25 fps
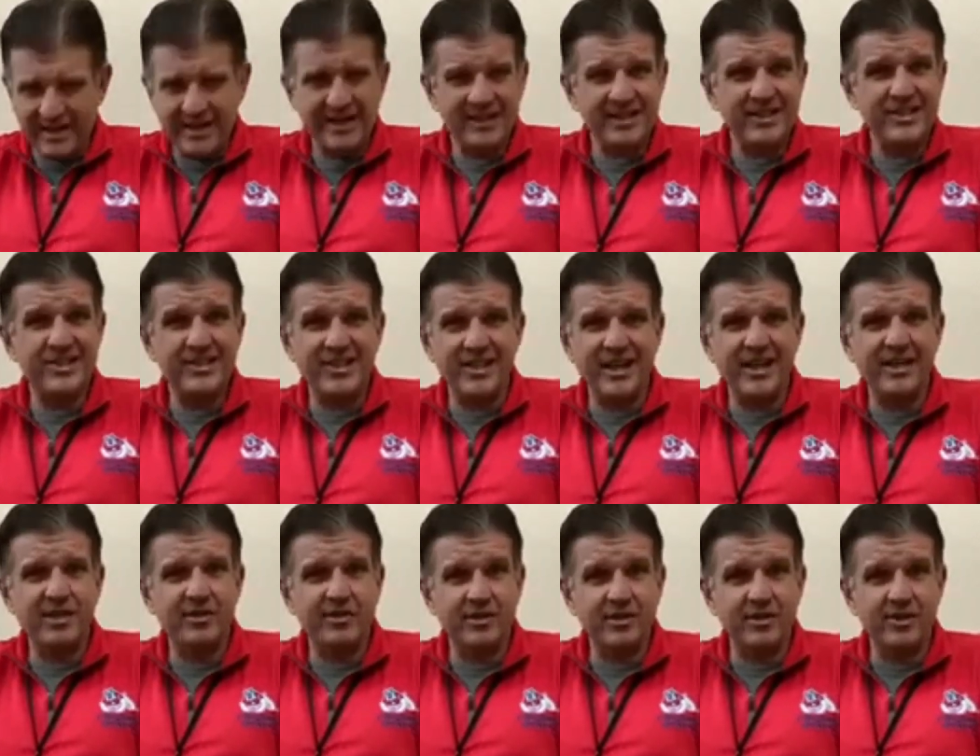And this is
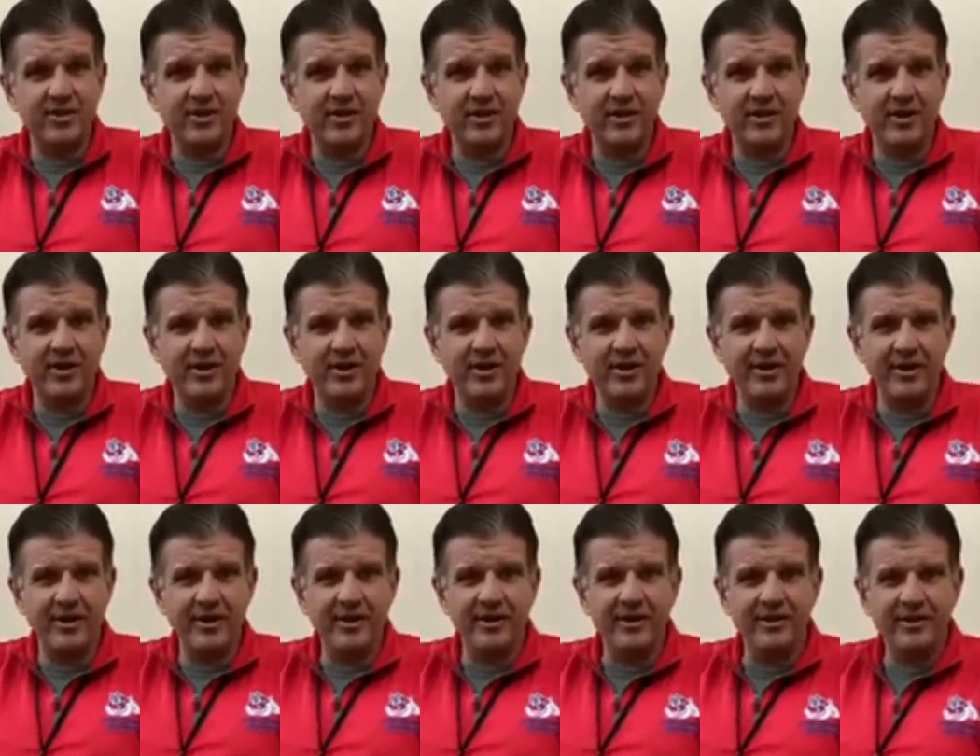actually starting to
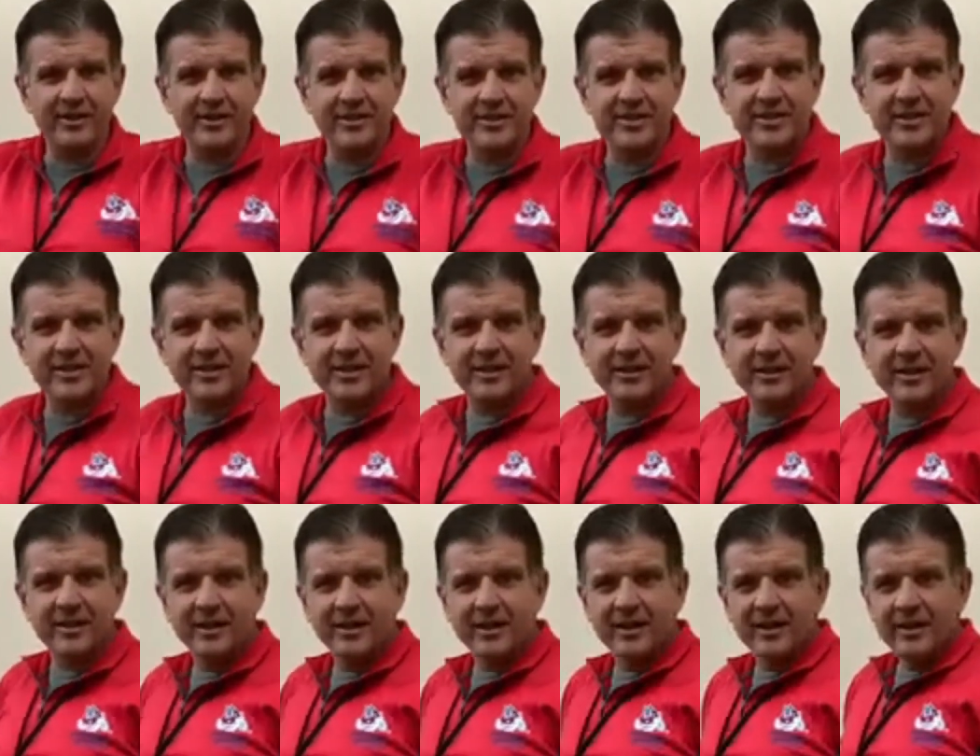hurt. You can
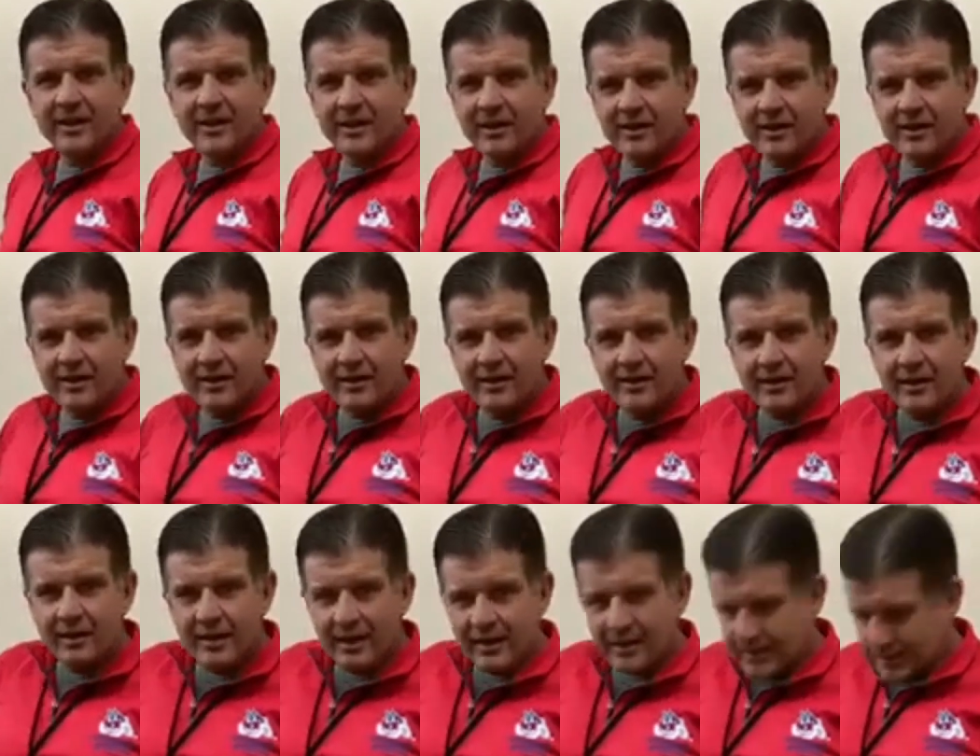see
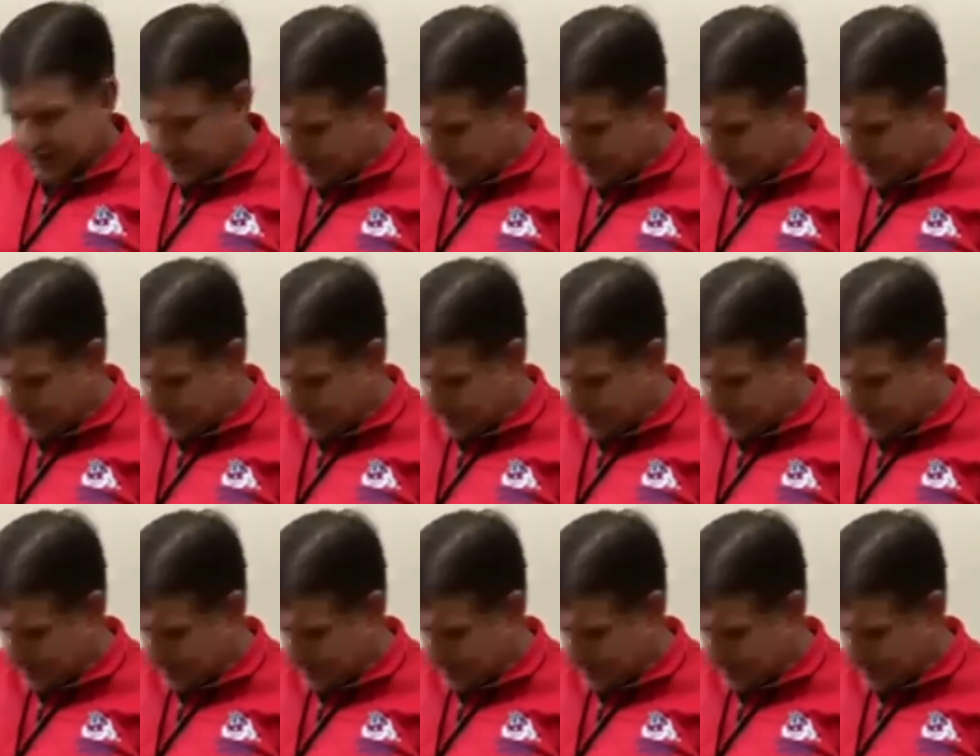on